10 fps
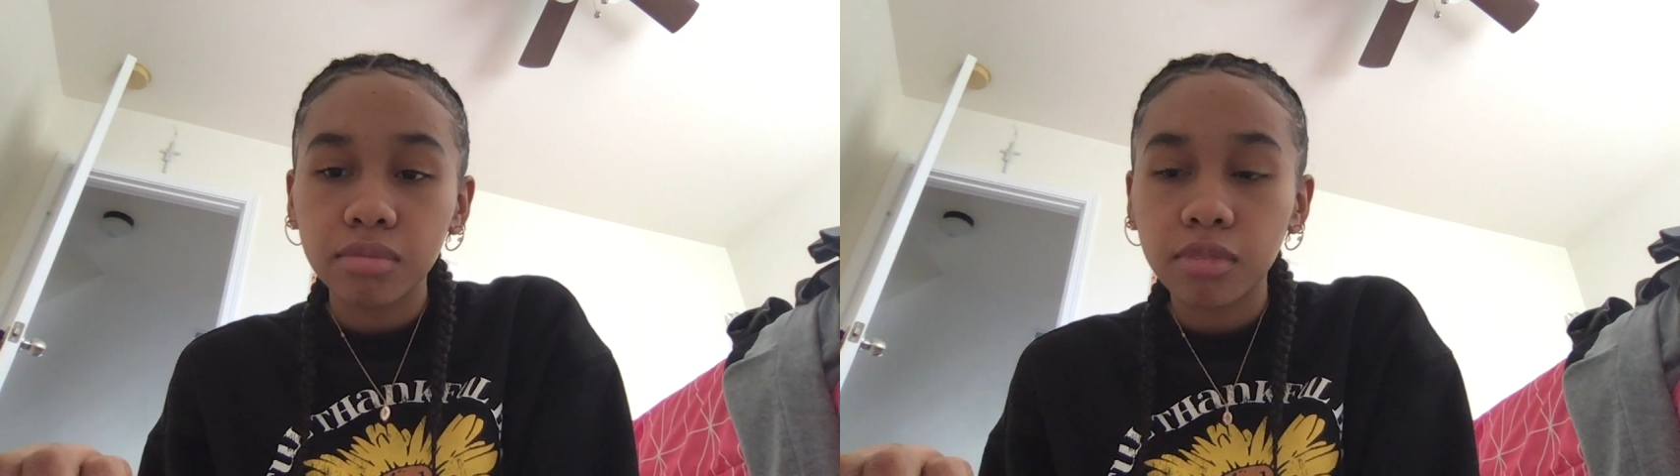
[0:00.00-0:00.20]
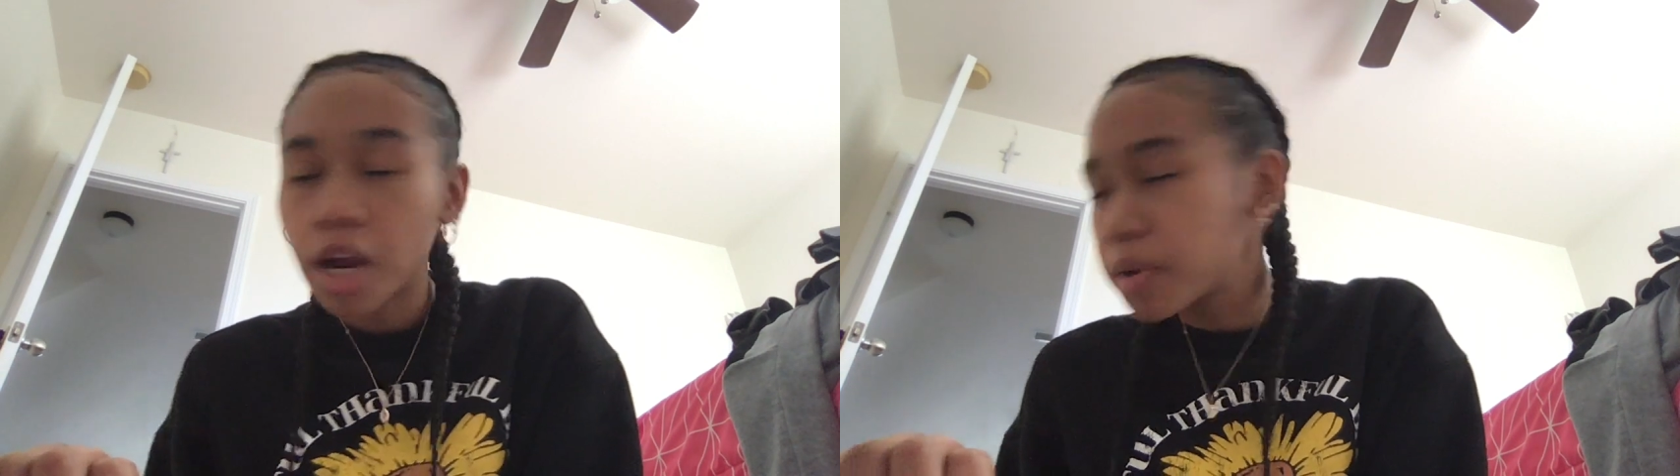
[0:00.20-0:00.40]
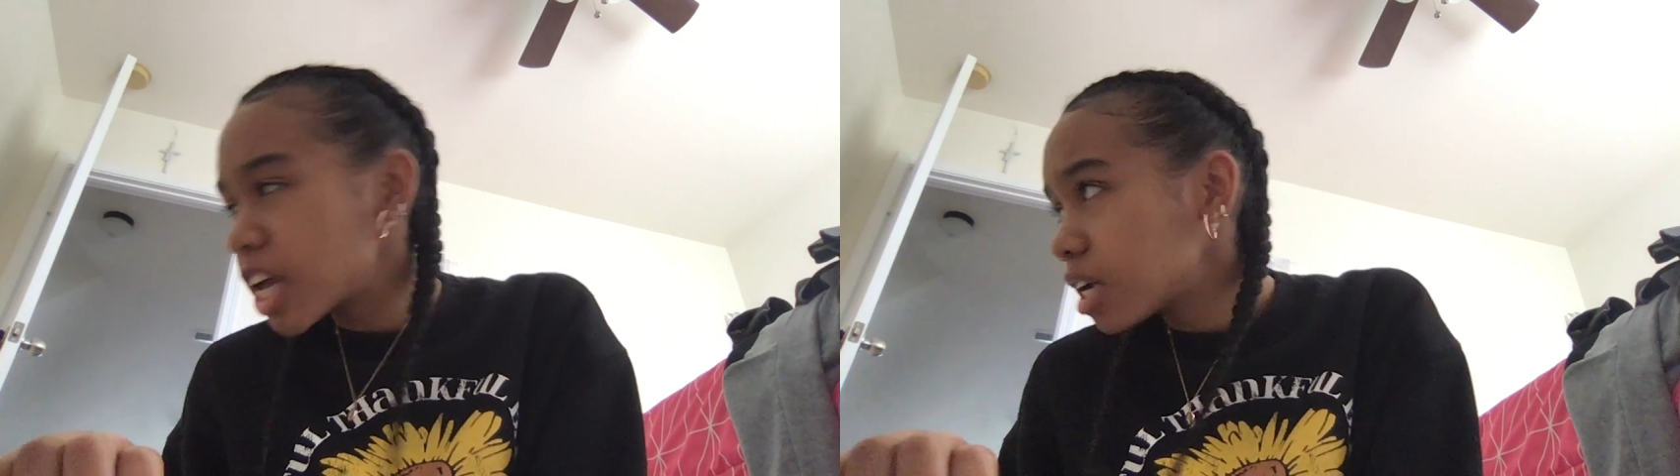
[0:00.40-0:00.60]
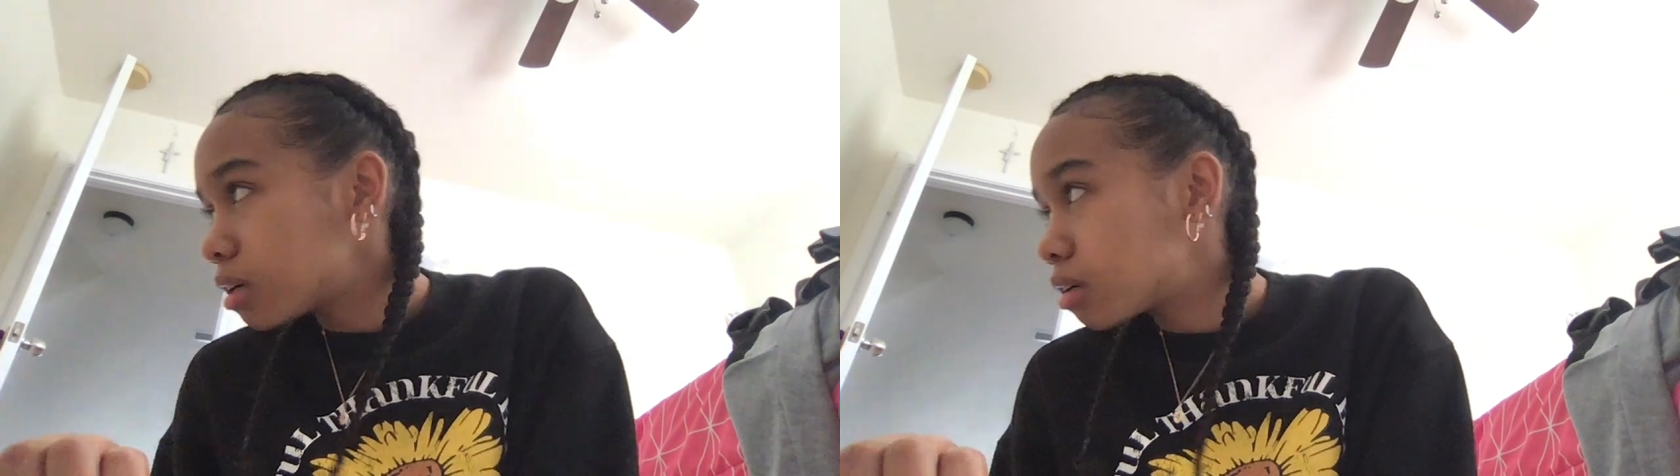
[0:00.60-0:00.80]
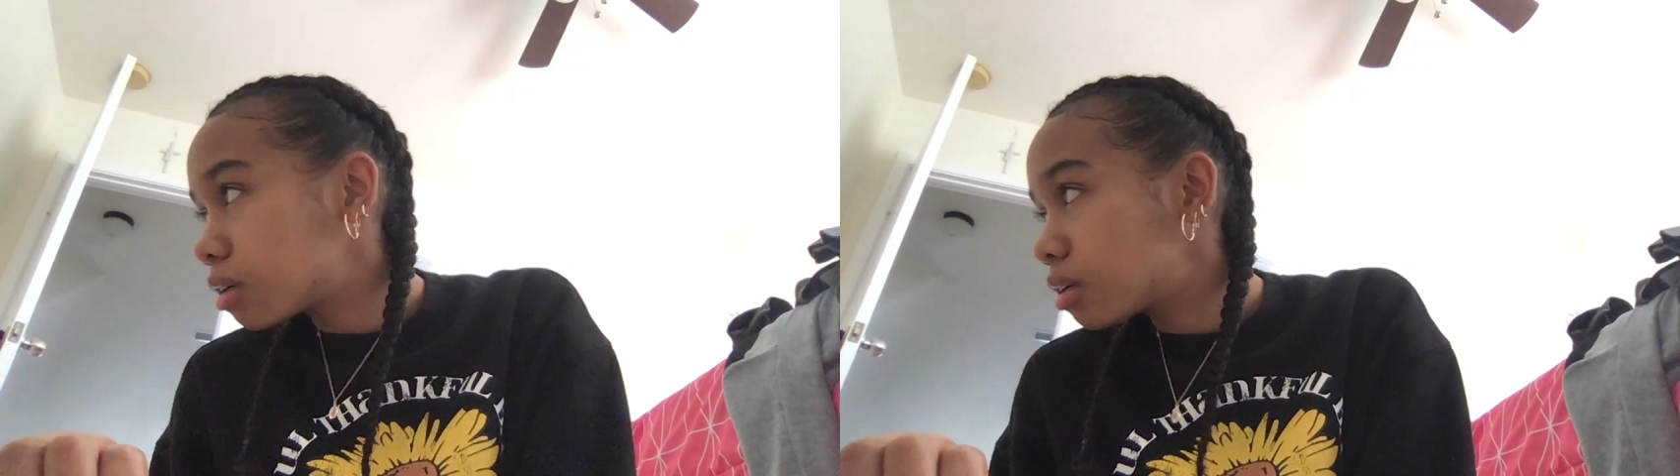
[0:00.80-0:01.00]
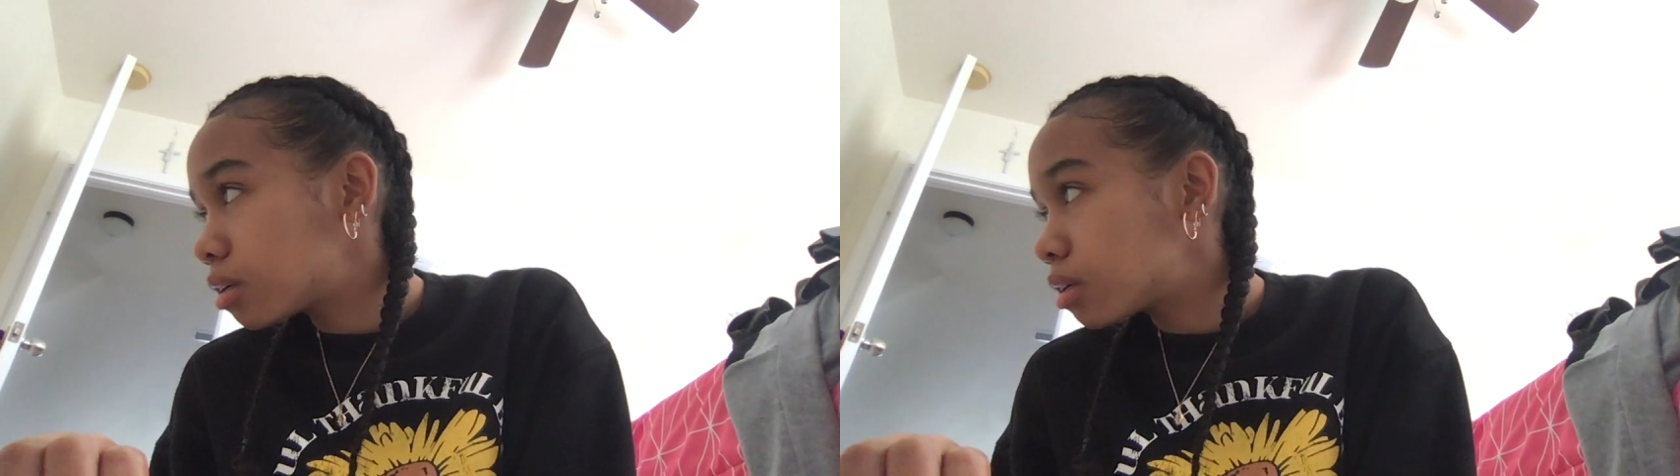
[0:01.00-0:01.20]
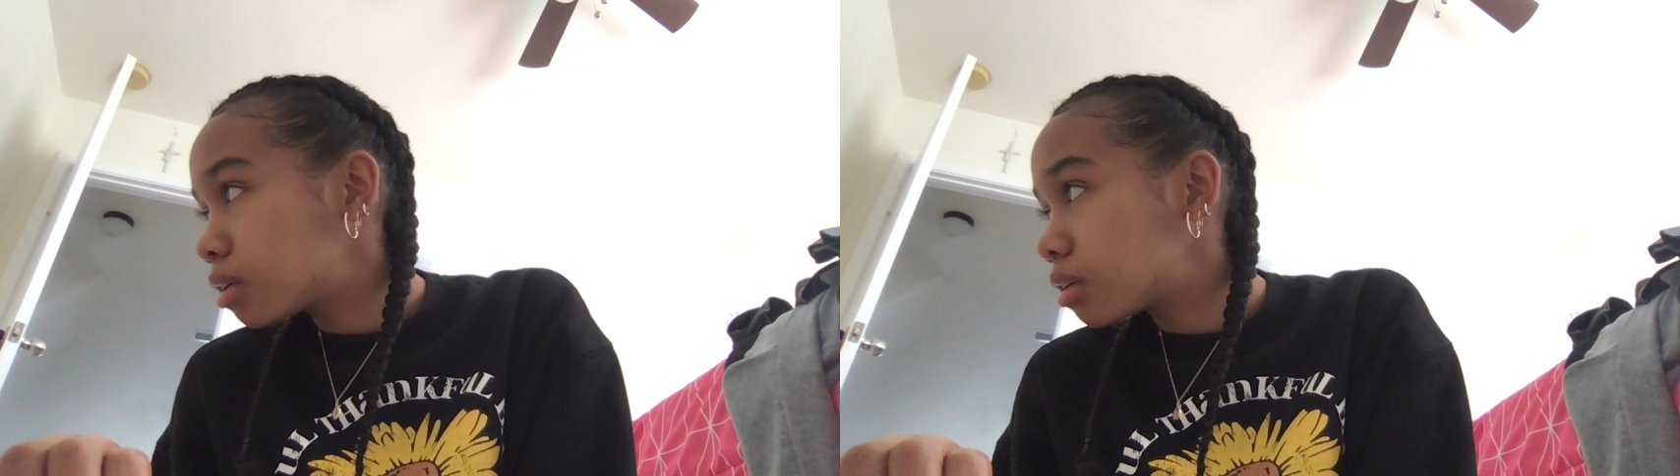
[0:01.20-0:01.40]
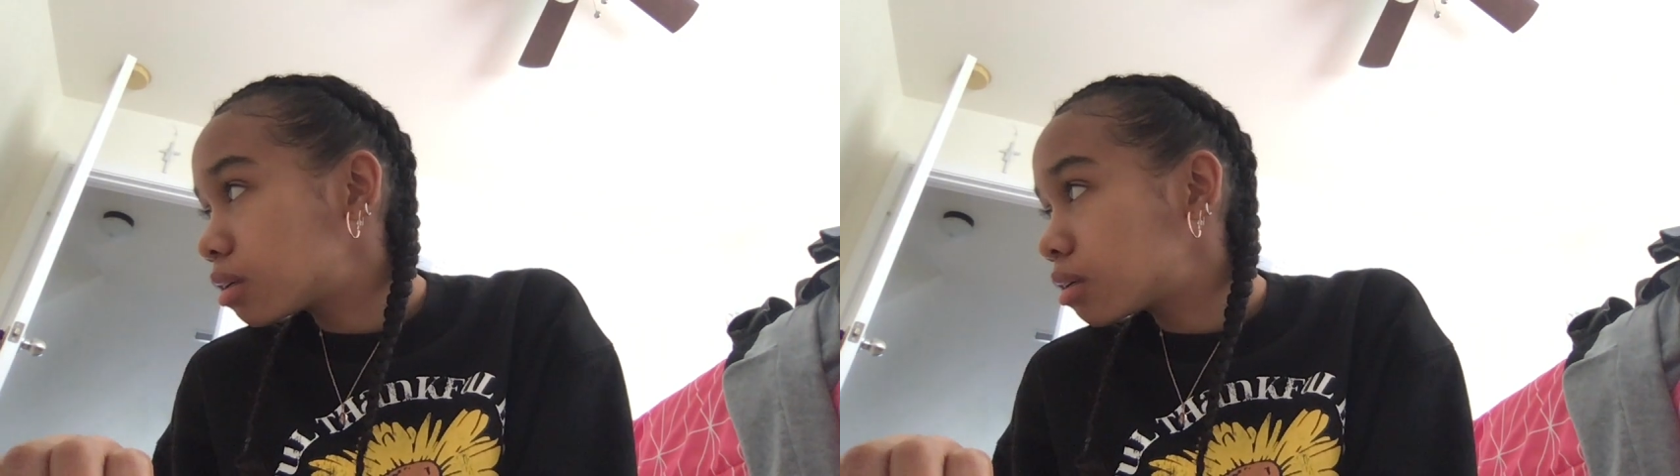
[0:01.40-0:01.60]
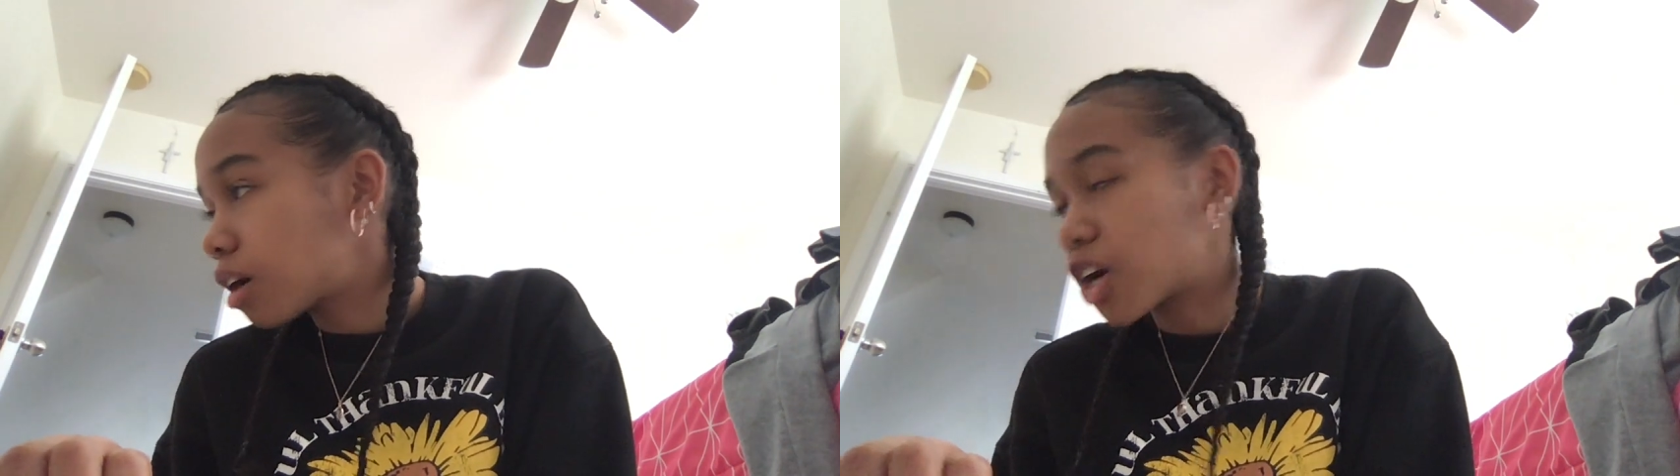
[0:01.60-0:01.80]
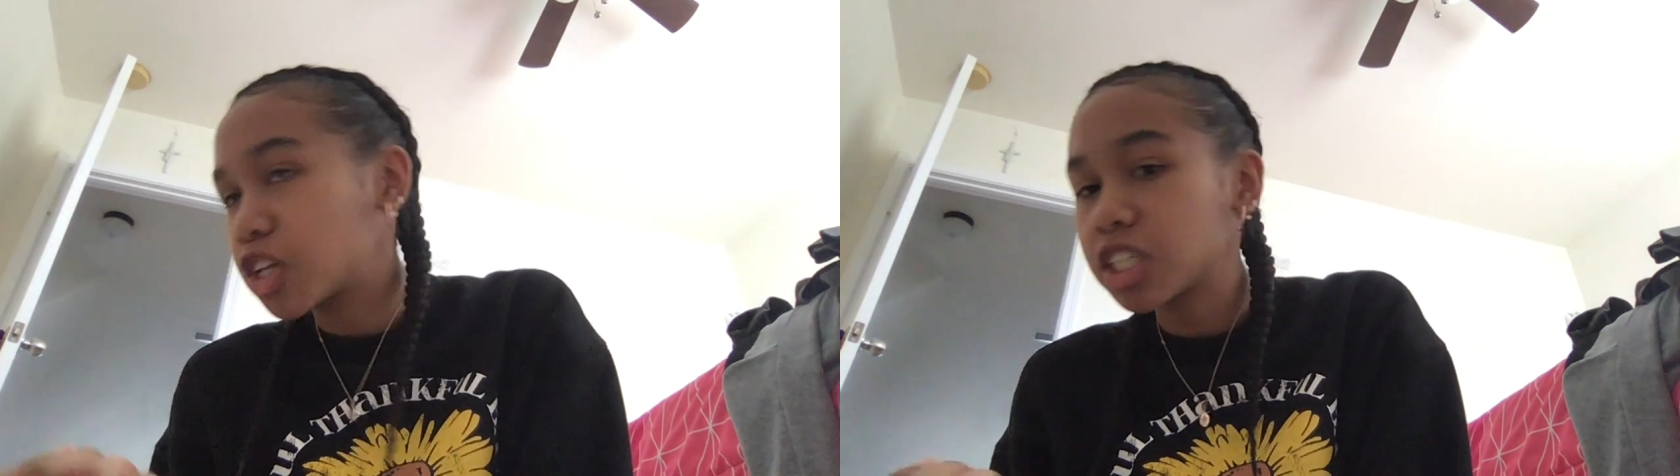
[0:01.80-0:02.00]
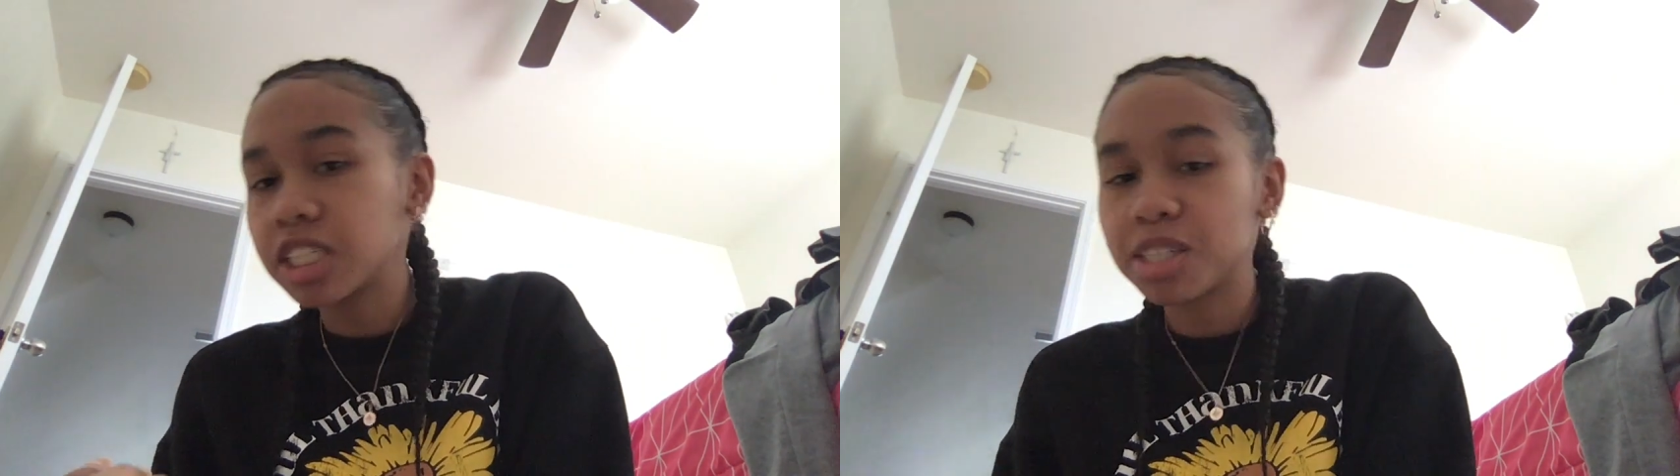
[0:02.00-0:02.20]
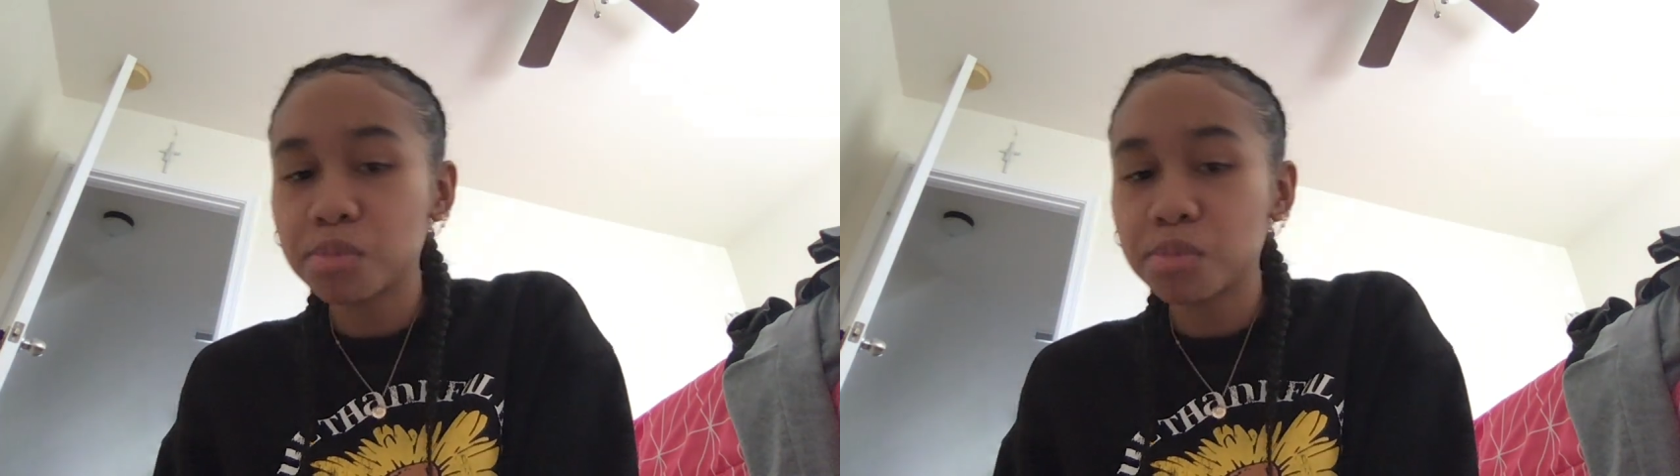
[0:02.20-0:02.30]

Yeah. Are you listening to